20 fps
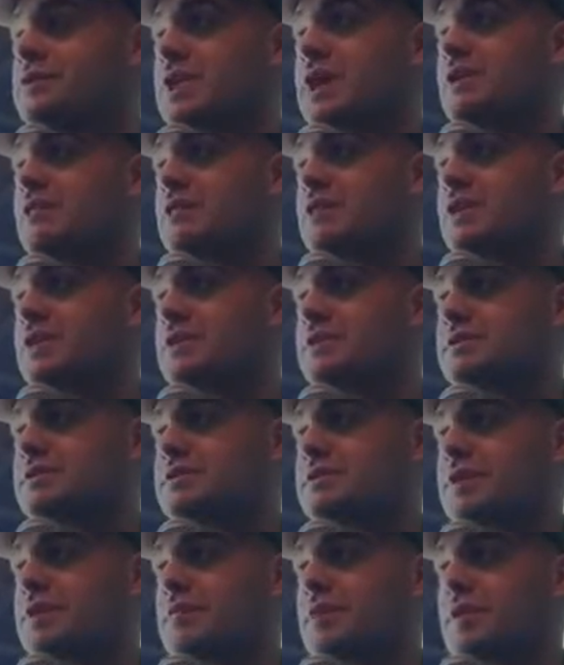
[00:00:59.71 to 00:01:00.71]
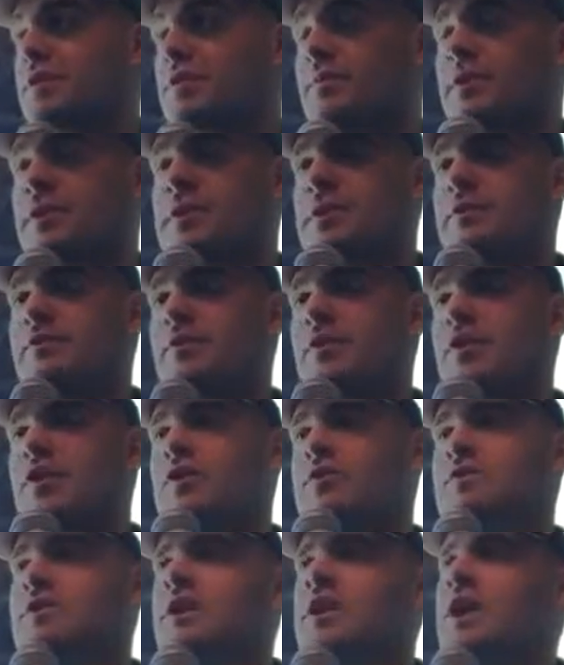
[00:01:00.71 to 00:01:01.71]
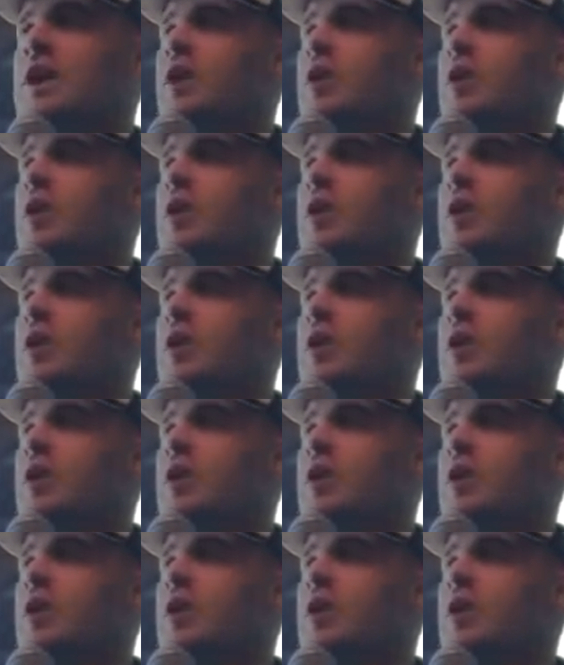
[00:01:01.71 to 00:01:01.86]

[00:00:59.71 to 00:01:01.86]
after this, it's going to be a little bit difficult.